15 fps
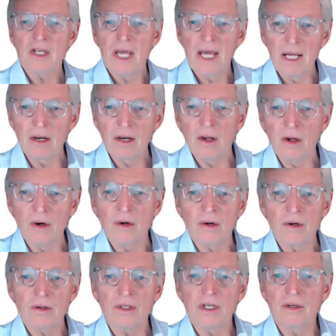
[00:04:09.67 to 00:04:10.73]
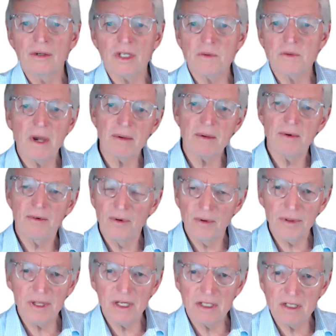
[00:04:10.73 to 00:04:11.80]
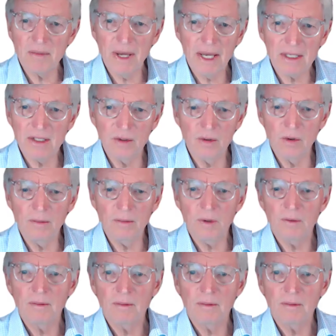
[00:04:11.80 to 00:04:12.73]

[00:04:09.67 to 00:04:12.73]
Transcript: How long do you expect before things are back to normal?